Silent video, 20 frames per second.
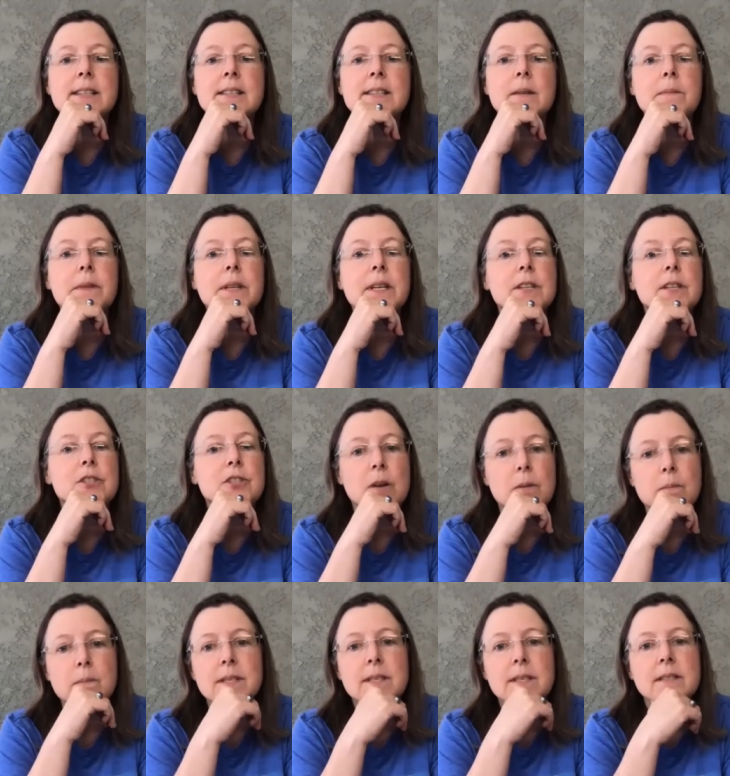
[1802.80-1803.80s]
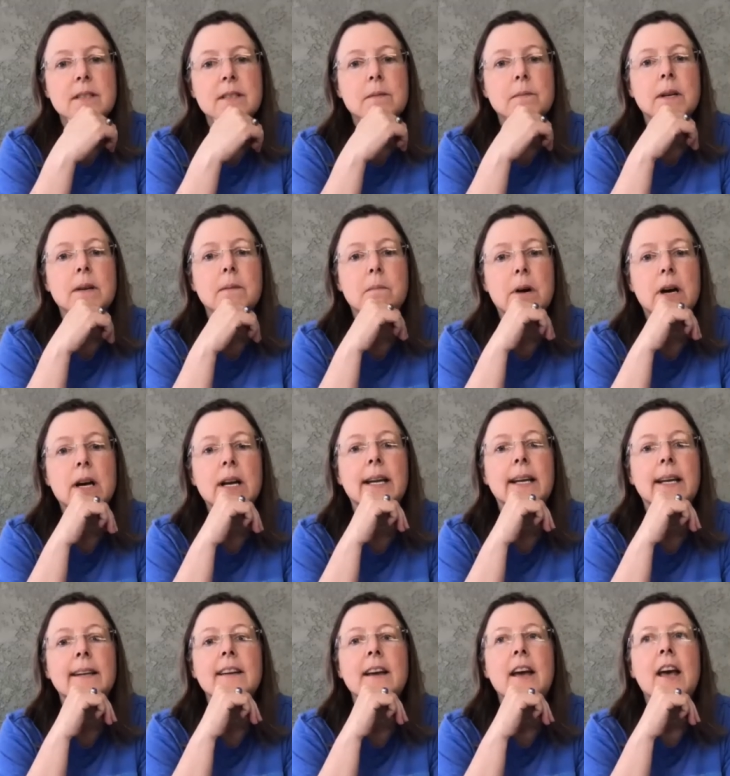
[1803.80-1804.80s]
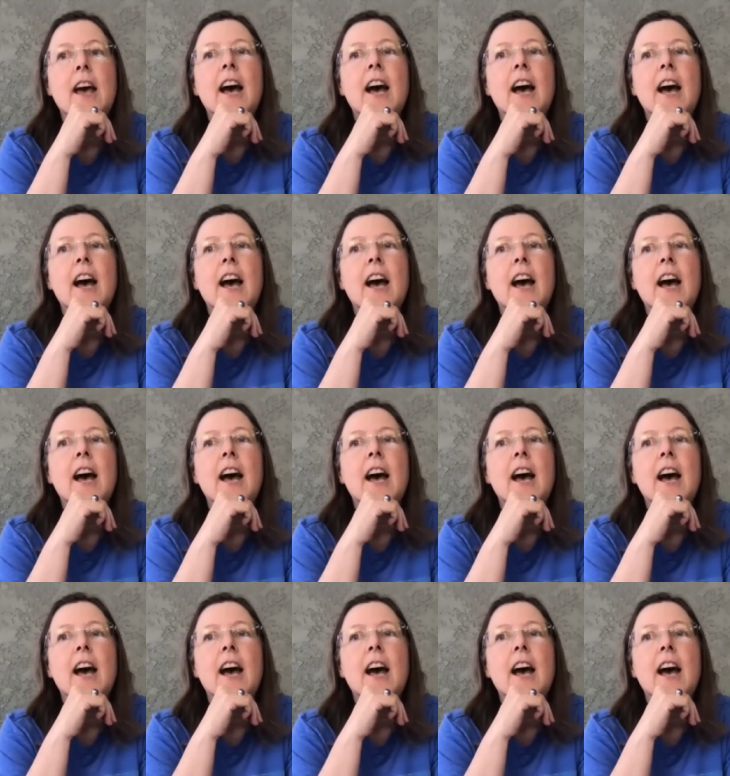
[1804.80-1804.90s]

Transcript: something jumps into my mind.